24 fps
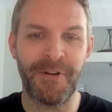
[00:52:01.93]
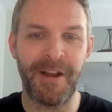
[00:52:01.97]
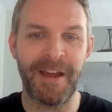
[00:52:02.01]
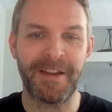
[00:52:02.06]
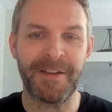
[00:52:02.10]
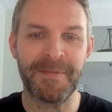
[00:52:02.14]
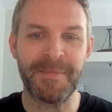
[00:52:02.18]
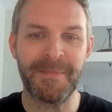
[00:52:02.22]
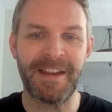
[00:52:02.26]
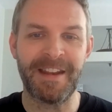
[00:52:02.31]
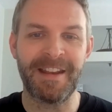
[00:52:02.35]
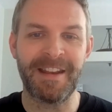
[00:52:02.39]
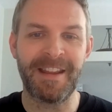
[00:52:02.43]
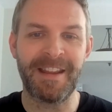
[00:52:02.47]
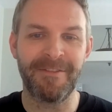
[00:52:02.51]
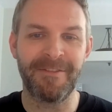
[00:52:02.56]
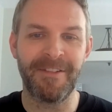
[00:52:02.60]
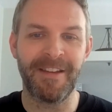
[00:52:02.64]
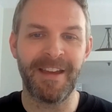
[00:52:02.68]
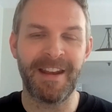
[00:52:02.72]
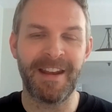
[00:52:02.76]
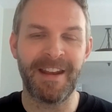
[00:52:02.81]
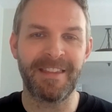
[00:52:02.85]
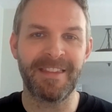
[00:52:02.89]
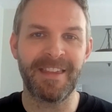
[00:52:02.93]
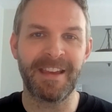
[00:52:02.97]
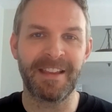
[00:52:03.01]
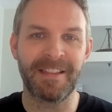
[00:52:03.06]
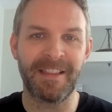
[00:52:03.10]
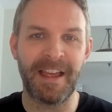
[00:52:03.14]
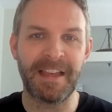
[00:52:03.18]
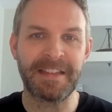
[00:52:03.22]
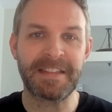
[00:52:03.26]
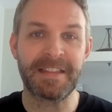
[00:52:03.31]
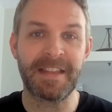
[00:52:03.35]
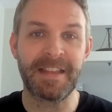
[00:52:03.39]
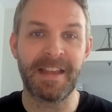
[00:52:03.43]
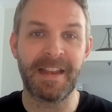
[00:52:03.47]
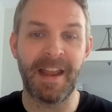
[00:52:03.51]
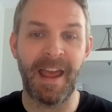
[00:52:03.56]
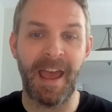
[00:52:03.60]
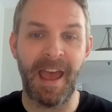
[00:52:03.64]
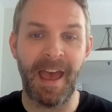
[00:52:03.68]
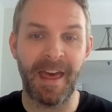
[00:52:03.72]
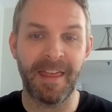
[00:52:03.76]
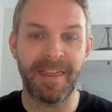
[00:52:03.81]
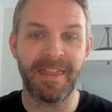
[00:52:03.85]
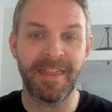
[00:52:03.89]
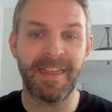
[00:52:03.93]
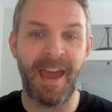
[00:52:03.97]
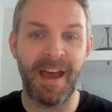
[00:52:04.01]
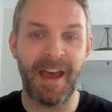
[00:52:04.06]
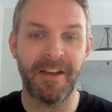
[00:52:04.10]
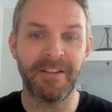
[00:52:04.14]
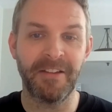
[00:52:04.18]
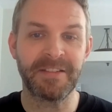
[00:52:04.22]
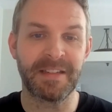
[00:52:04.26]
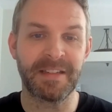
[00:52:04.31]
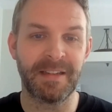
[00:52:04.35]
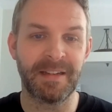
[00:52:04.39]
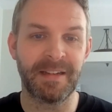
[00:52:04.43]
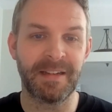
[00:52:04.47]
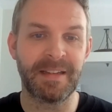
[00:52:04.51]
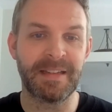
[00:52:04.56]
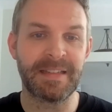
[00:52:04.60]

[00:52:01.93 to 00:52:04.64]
recommend anything less than 1,000.